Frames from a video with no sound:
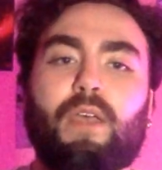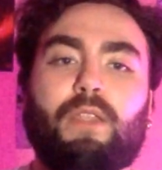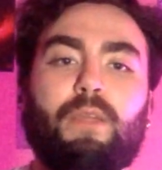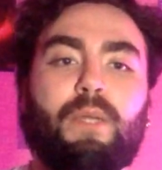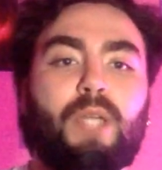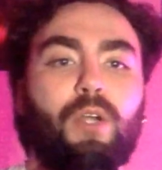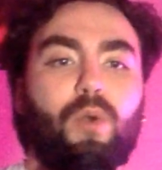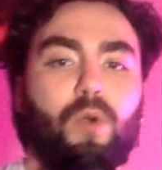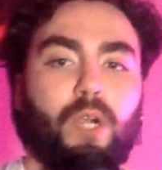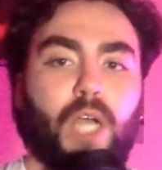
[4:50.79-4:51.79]
The
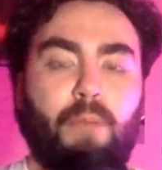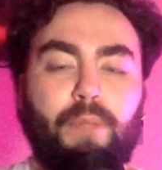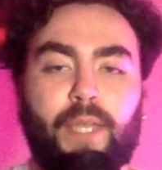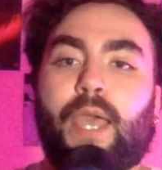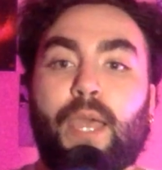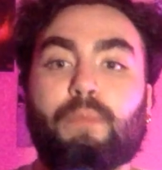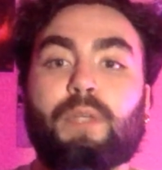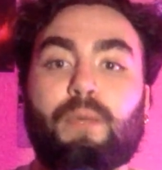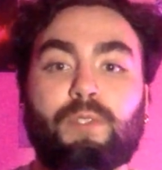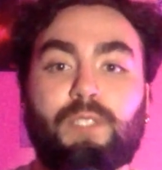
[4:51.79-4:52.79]
Madonna-Whore Complex,
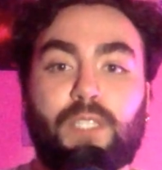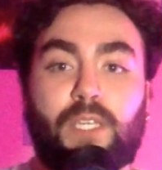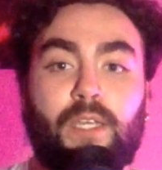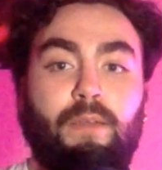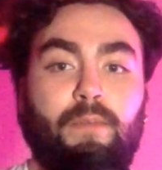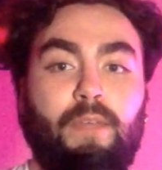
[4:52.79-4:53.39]
MWC,